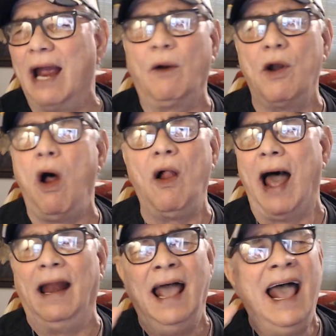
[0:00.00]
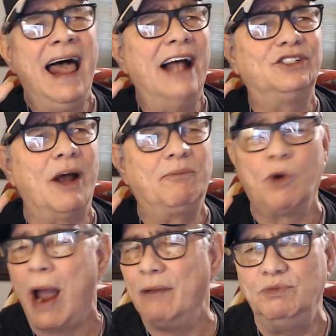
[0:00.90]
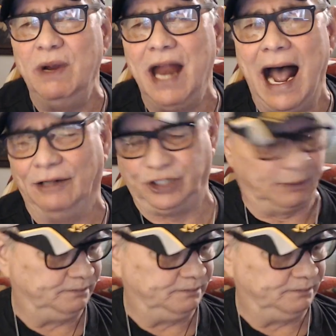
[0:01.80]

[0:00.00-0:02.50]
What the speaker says: and all that. That stuff drives me nuts.